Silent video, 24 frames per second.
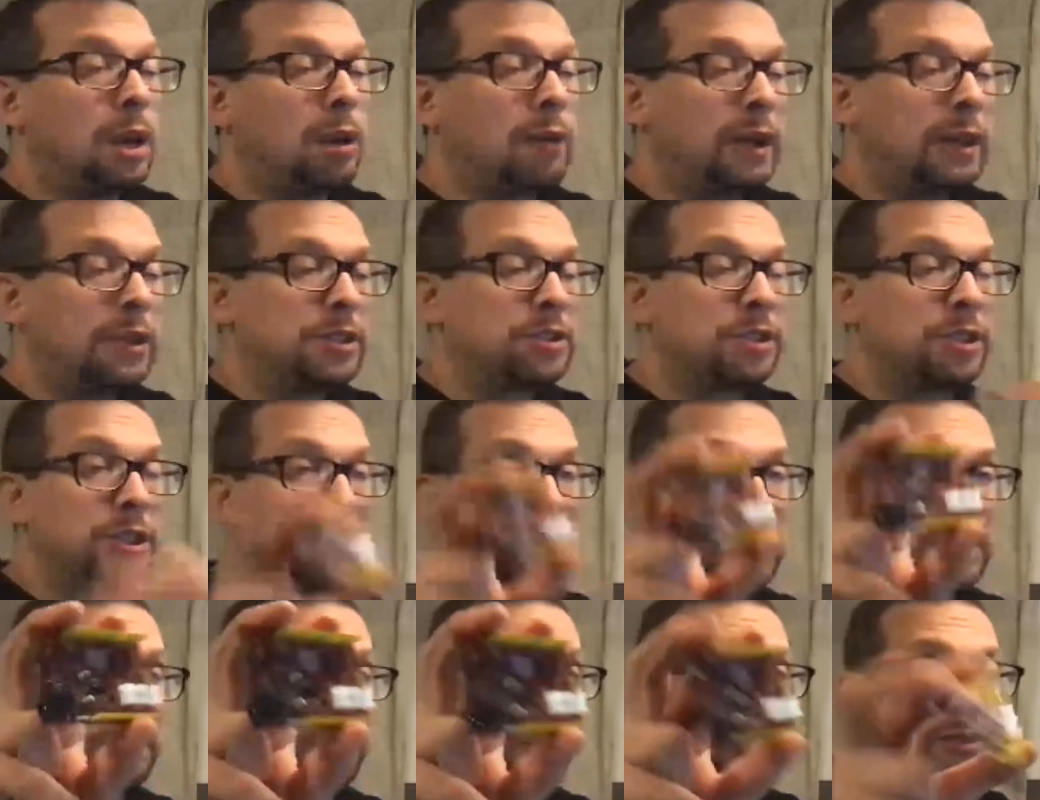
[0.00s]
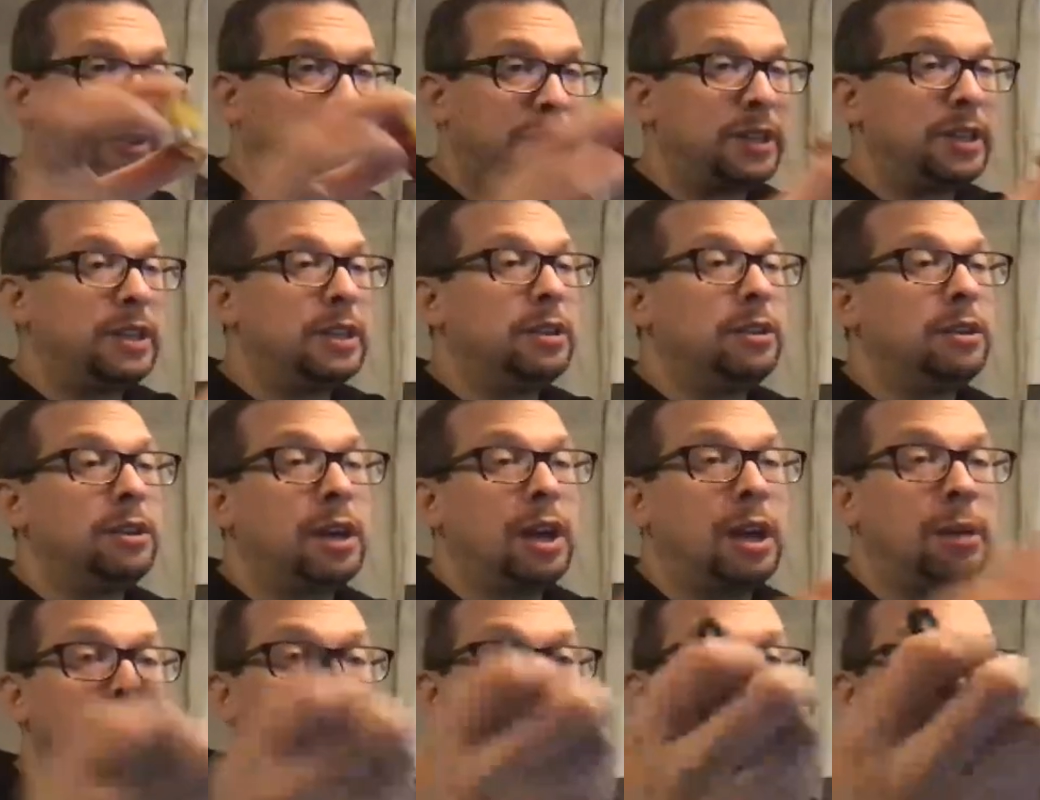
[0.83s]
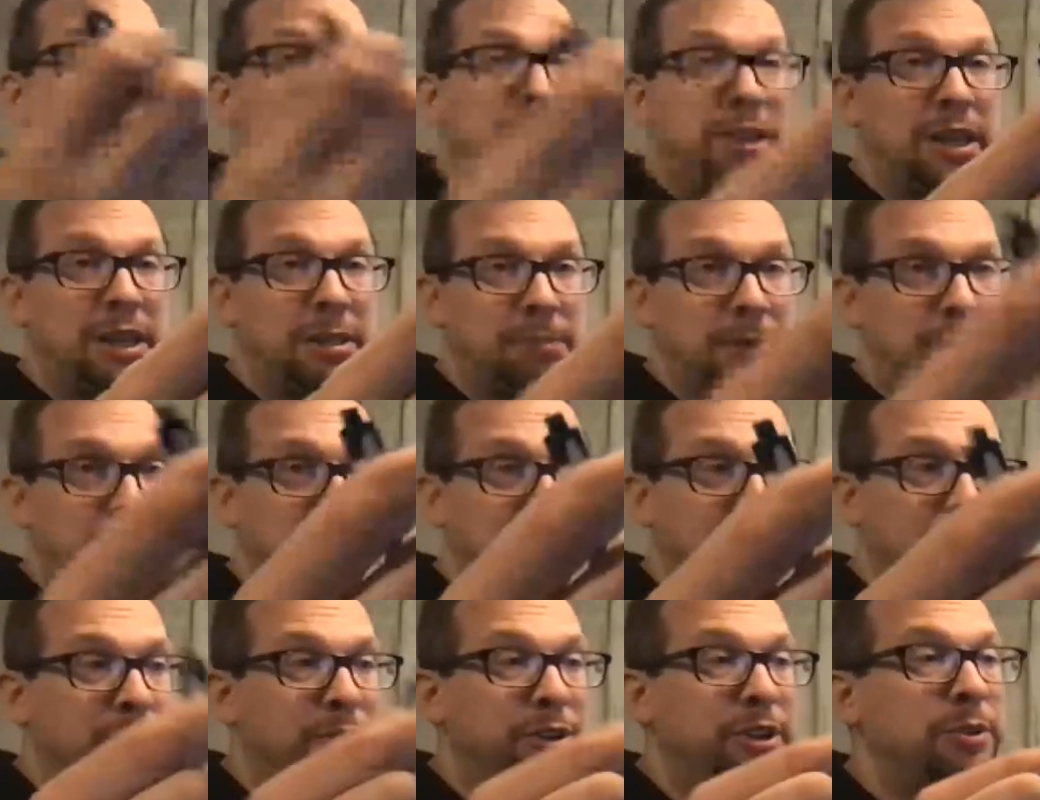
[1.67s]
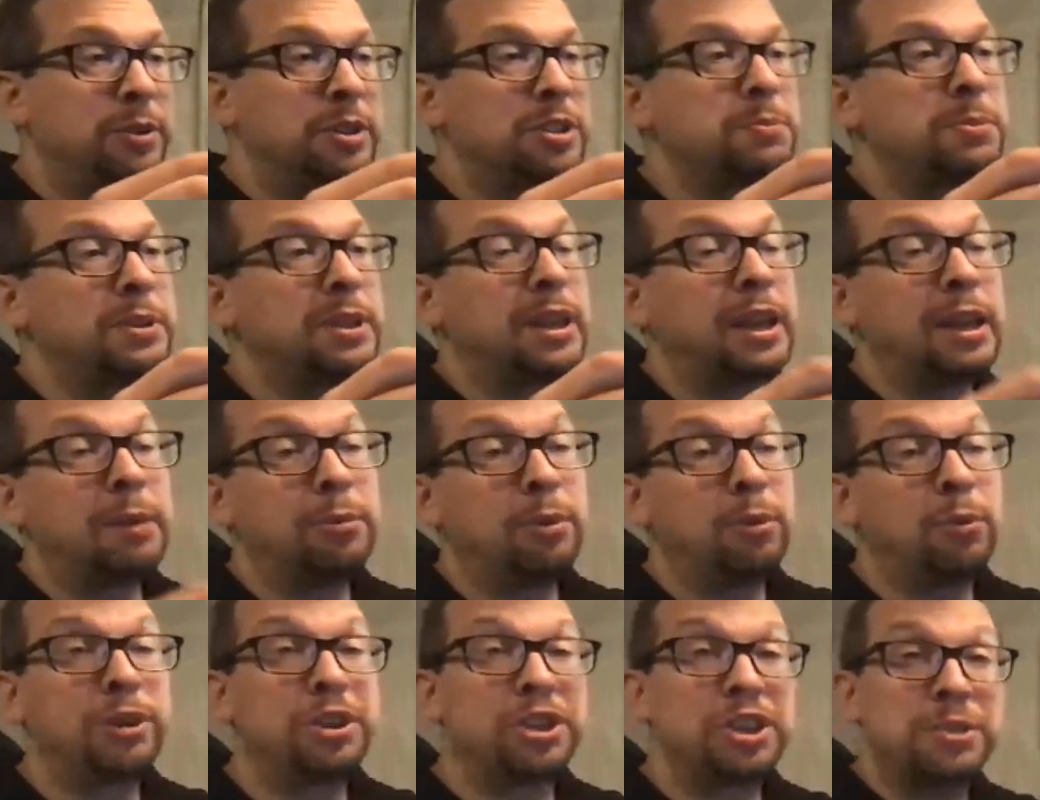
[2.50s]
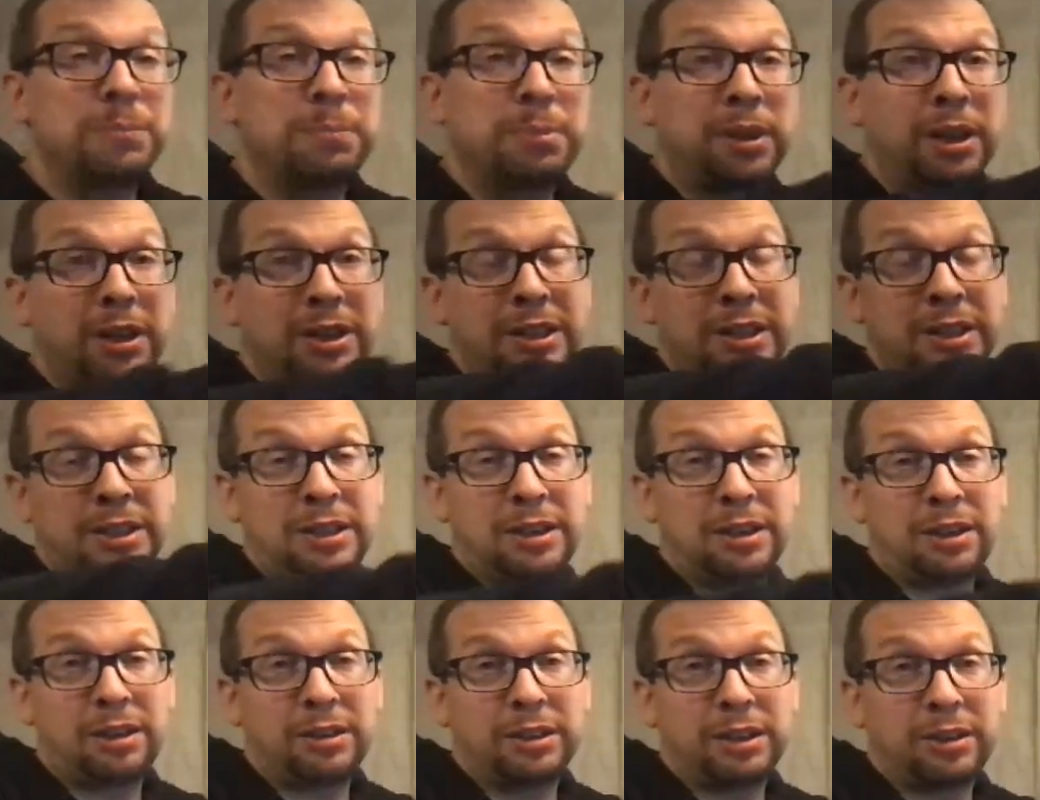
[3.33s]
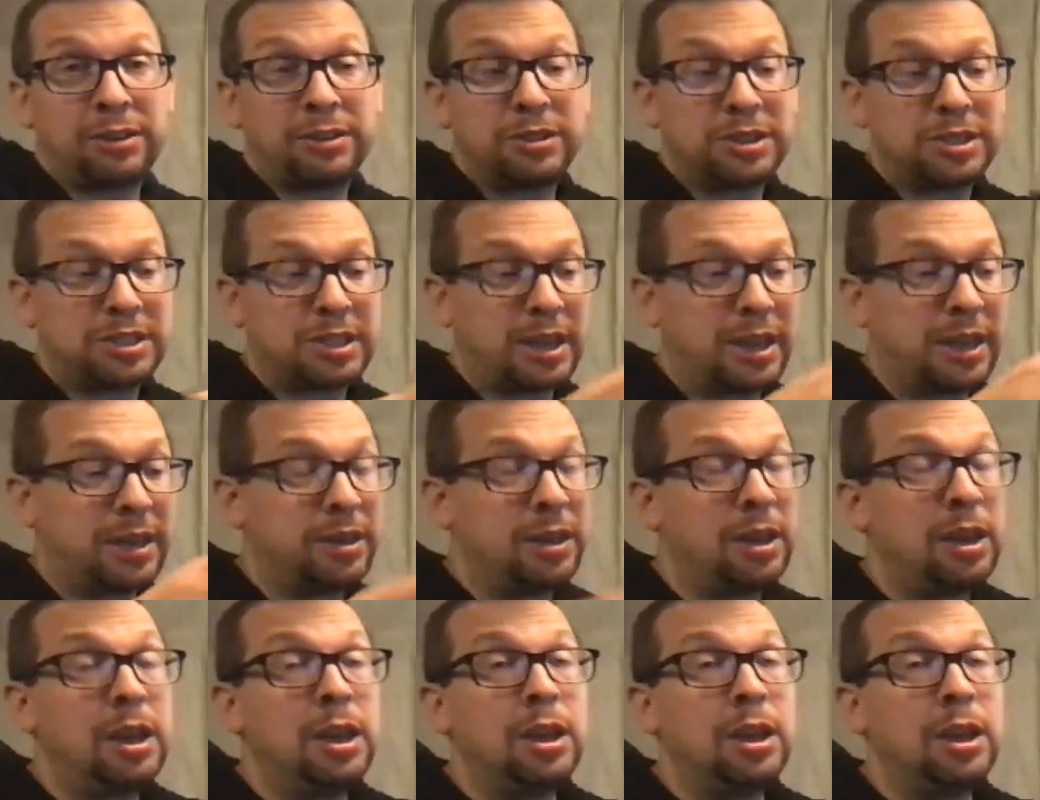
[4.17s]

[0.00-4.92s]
All right, so this is the board right here. I'm going to take my micro USB cable, which is plugged in on the other side